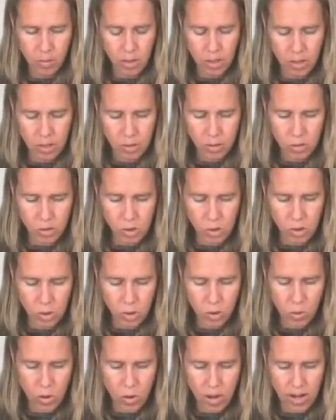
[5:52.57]
Bring those
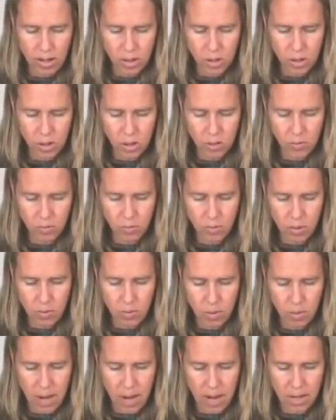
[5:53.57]
2 wires
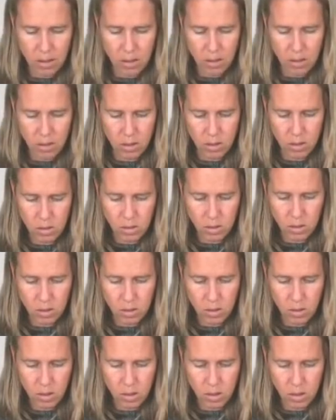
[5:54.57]
from the back
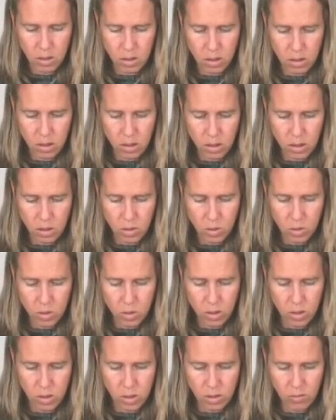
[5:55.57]

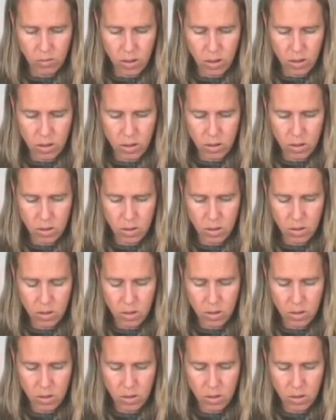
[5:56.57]
towards the front,